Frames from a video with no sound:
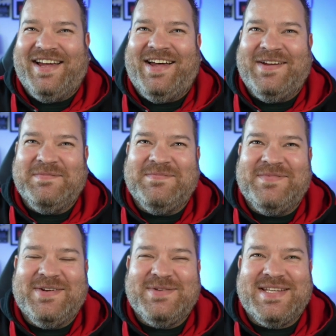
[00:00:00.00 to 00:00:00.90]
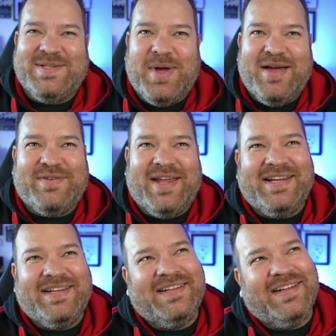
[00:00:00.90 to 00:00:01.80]
It was his
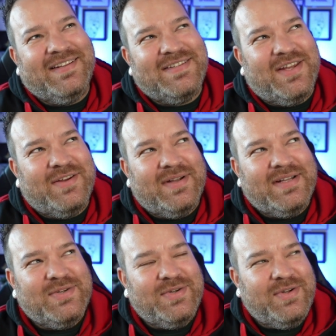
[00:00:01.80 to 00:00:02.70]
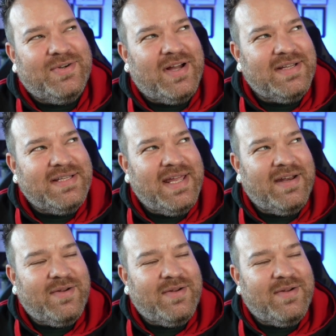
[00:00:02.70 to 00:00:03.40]
birthday, and so I saw your guys there,